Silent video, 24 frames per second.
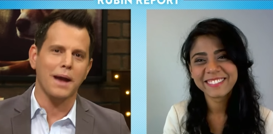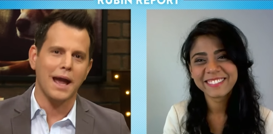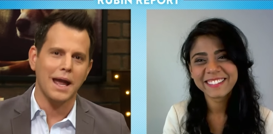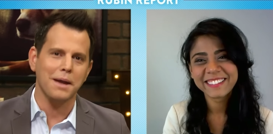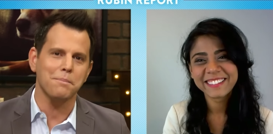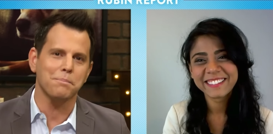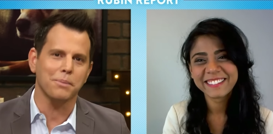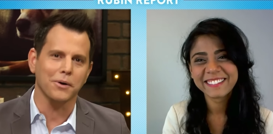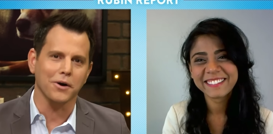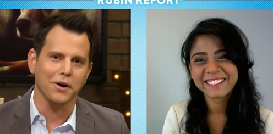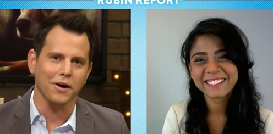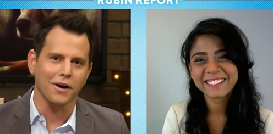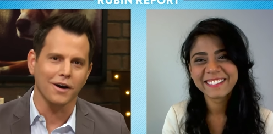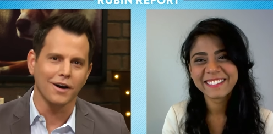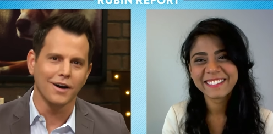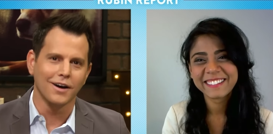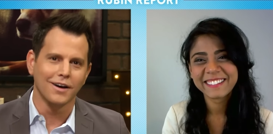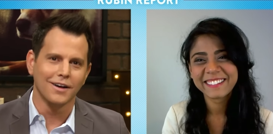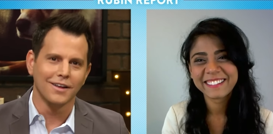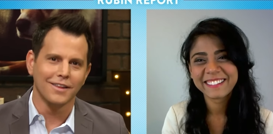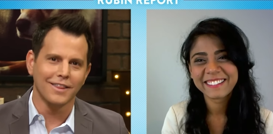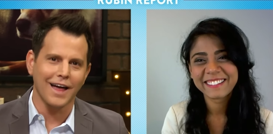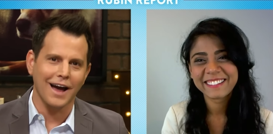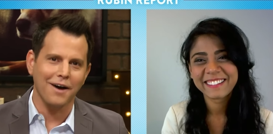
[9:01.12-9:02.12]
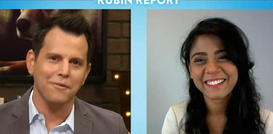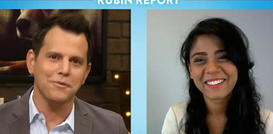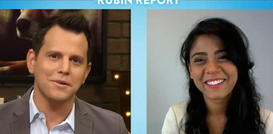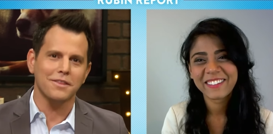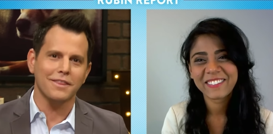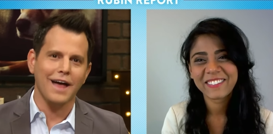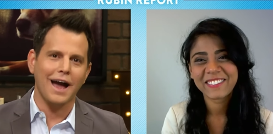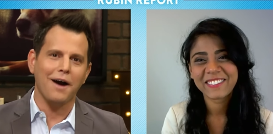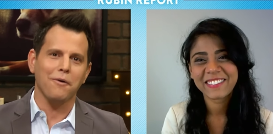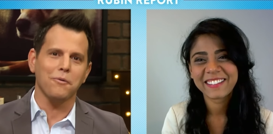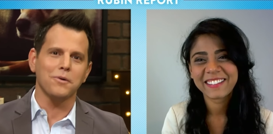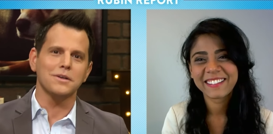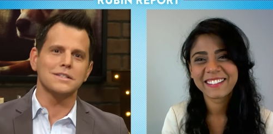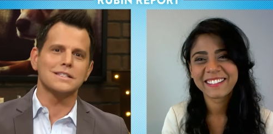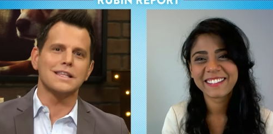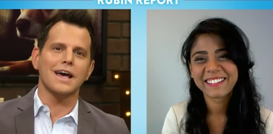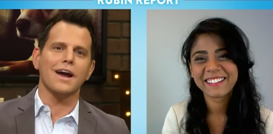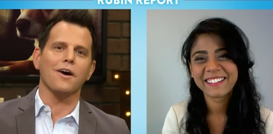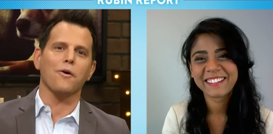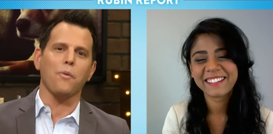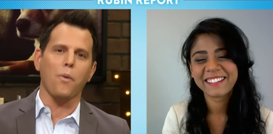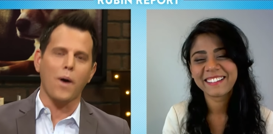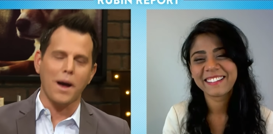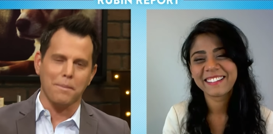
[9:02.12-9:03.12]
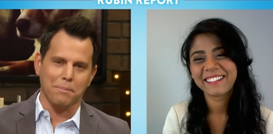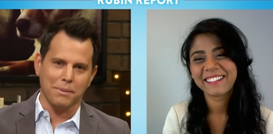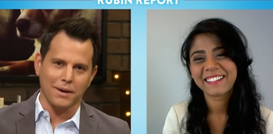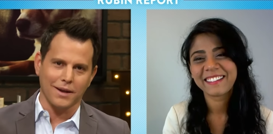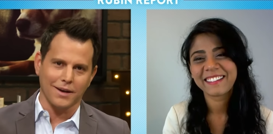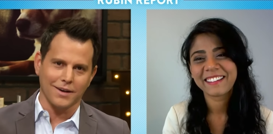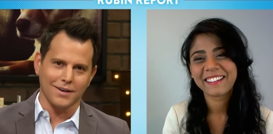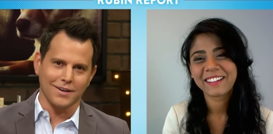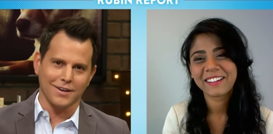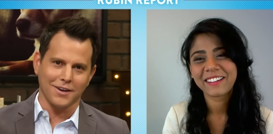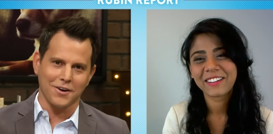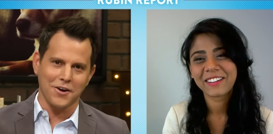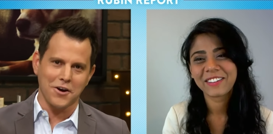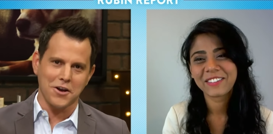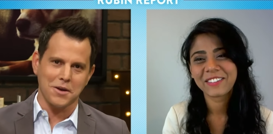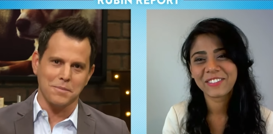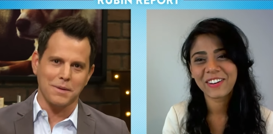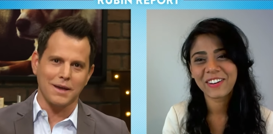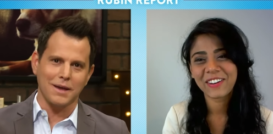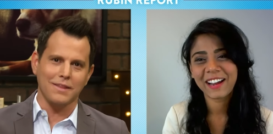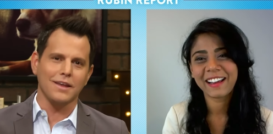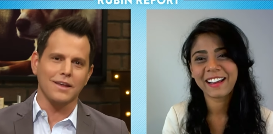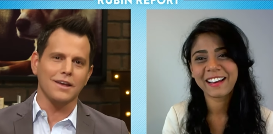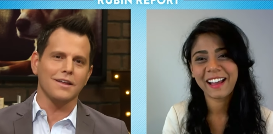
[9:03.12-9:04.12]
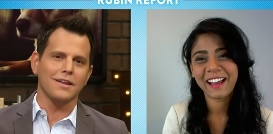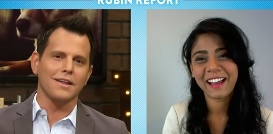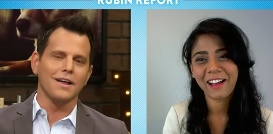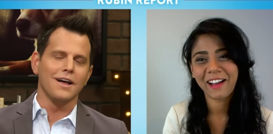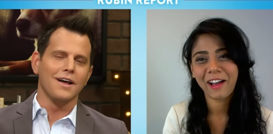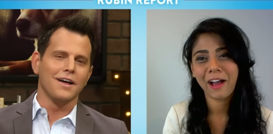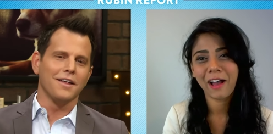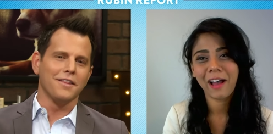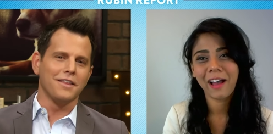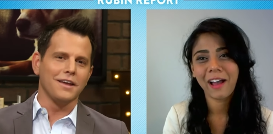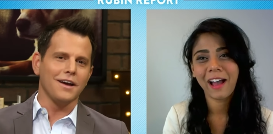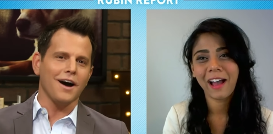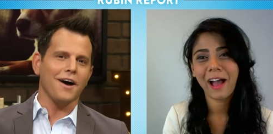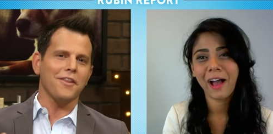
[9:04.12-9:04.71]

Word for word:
Speaker 1: paper. That was their weapon. You know what I mean? The